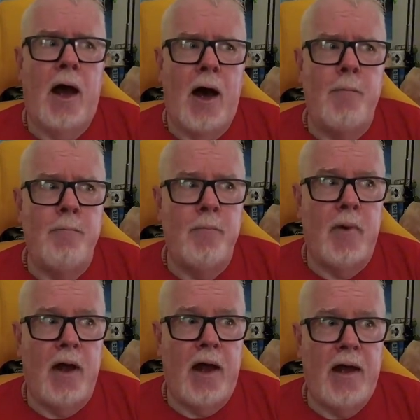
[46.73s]

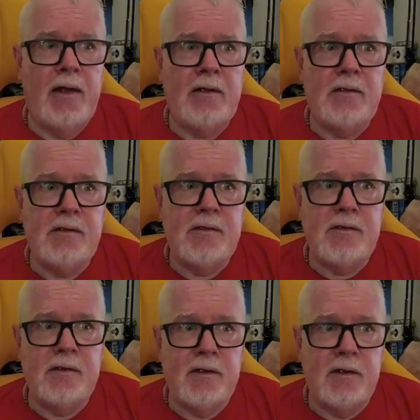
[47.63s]
And
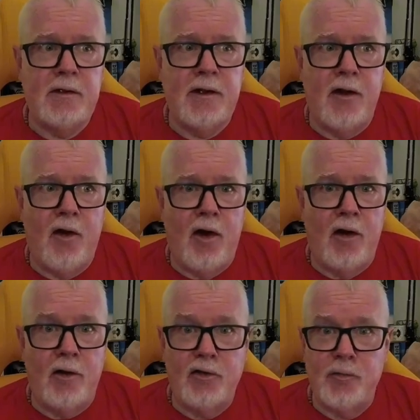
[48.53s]
there
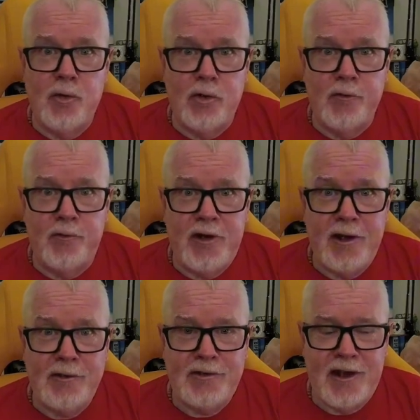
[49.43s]
are lots more
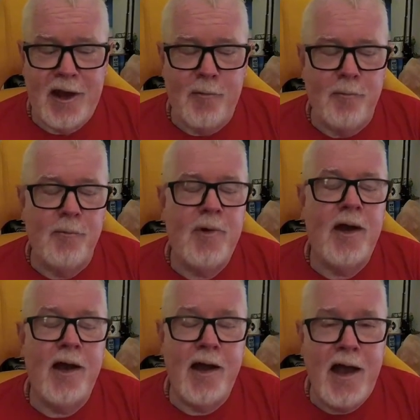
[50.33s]
videos to come
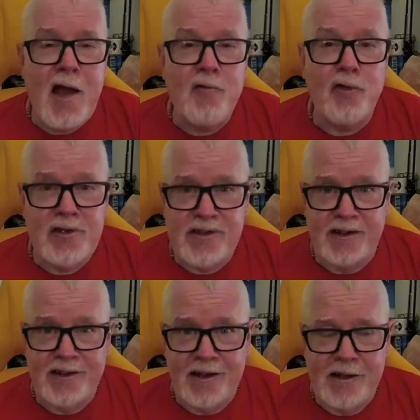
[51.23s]
every
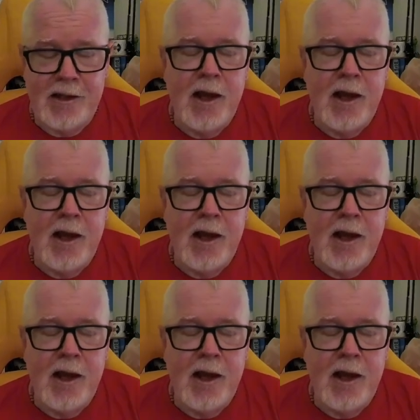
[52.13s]
Sunday.